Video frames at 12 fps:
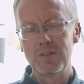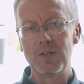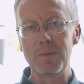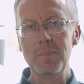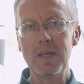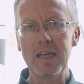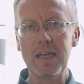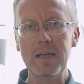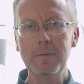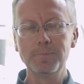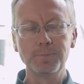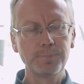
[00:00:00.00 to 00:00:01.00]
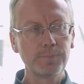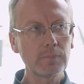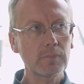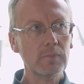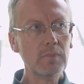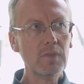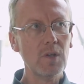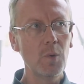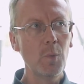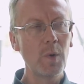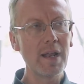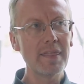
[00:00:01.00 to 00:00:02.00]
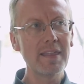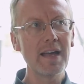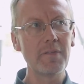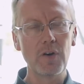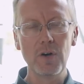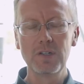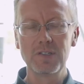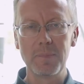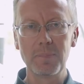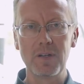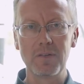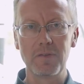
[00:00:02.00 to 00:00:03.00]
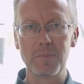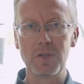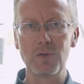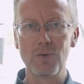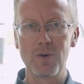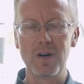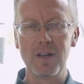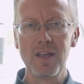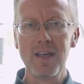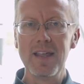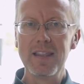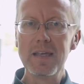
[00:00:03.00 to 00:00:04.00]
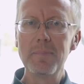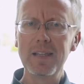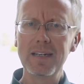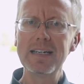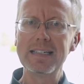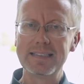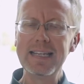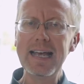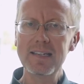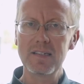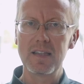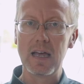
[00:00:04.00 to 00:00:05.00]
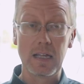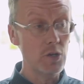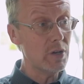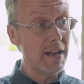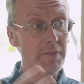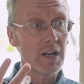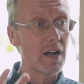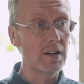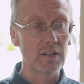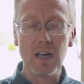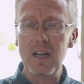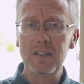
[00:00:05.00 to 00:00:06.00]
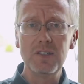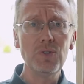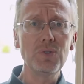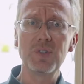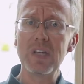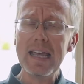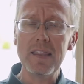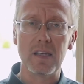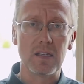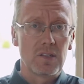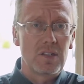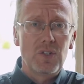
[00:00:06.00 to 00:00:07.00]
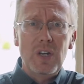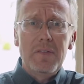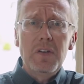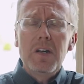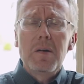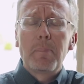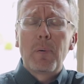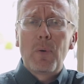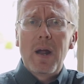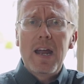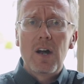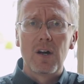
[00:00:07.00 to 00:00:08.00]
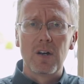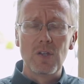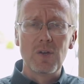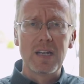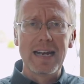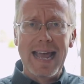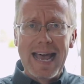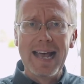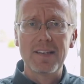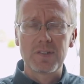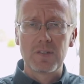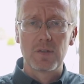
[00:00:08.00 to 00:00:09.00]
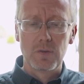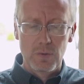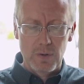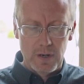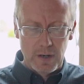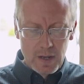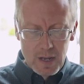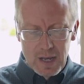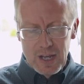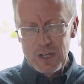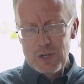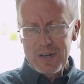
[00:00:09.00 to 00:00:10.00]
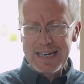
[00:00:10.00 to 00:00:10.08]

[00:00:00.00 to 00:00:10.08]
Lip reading: to me when I think I've heard something from the Lord, the ability to test that. You can have God, did you say this? Even in a prayer, you can ask the Lord. You